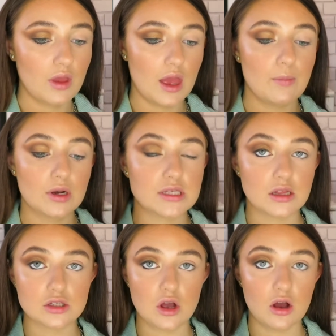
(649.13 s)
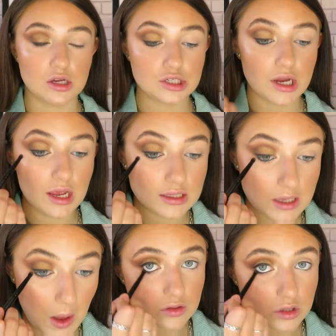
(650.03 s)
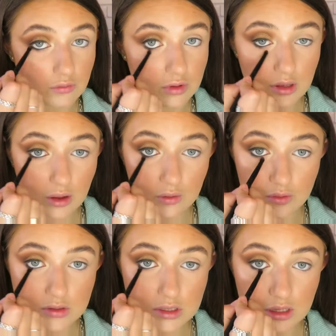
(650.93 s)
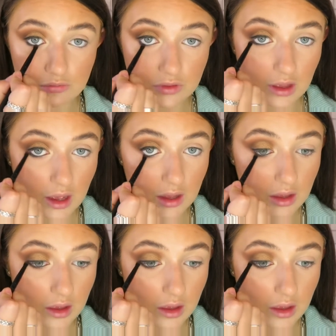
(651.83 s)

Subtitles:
I'm going to take the darkest shade, start running that underneath the eye.